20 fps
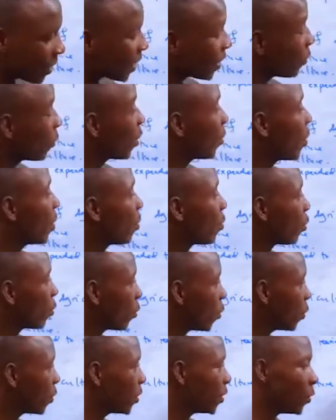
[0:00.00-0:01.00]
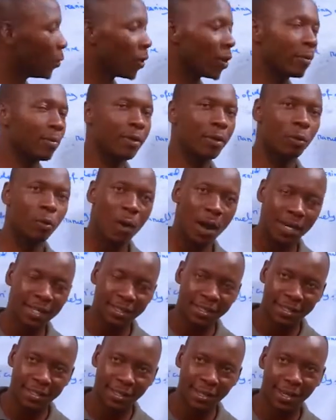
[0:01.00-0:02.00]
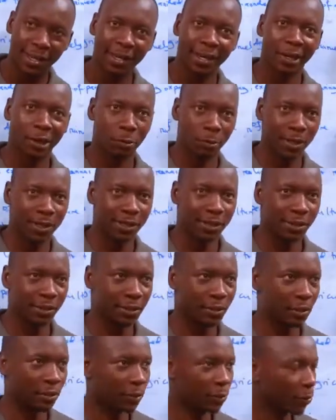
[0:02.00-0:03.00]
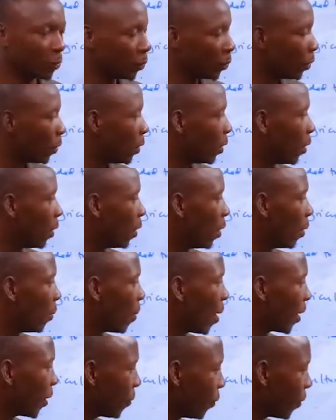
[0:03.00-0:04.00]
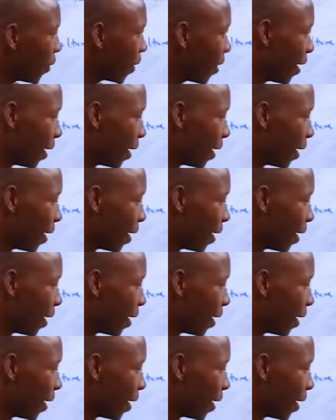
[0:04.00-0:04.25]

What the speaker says: that will be produced, they will be quality and the quantity. So by doing